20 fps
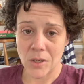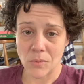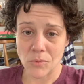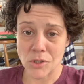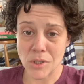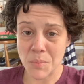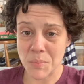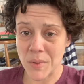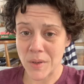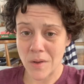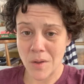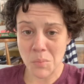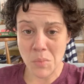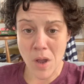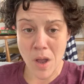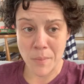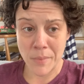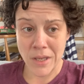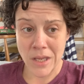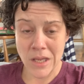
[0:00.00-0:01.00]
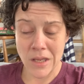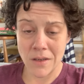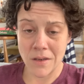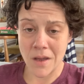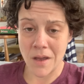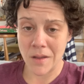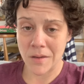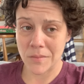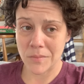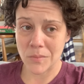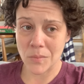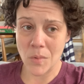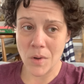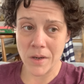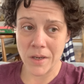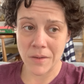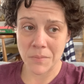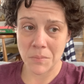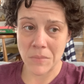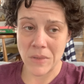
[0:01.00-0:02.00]
jumping on mommy, not
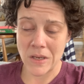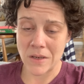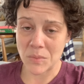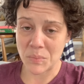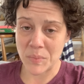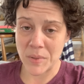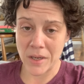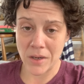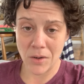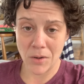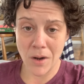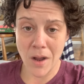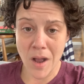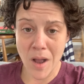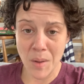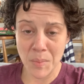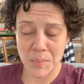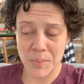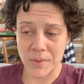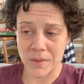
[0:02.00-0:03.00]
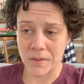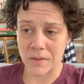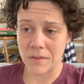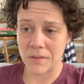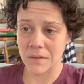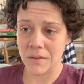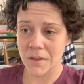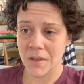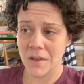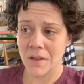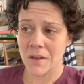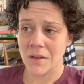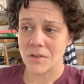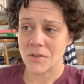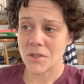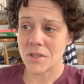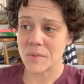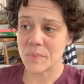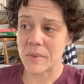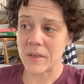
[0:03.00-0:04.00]
wanting me to pick her up, and
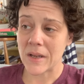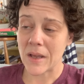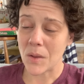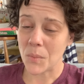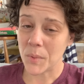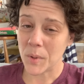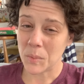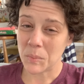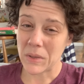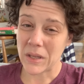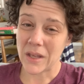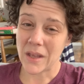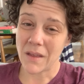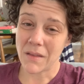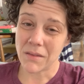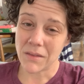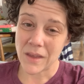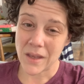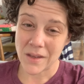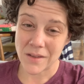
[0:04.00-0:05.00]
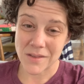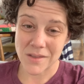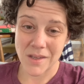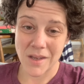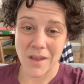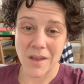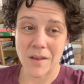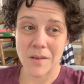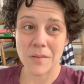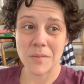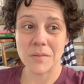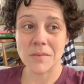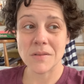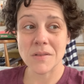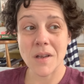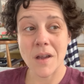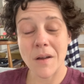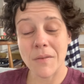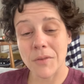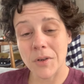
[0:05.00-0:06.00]
she's been helping me get things like
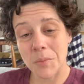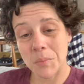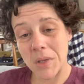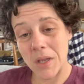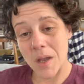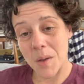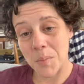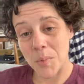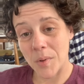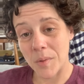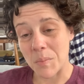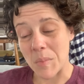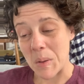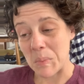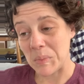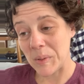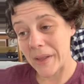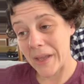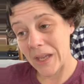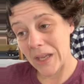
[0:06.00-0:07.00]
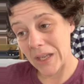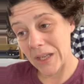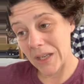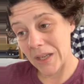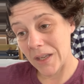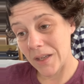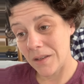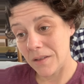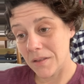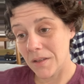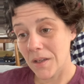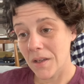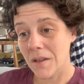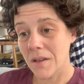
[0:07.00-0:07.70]
covering me up with my blanket.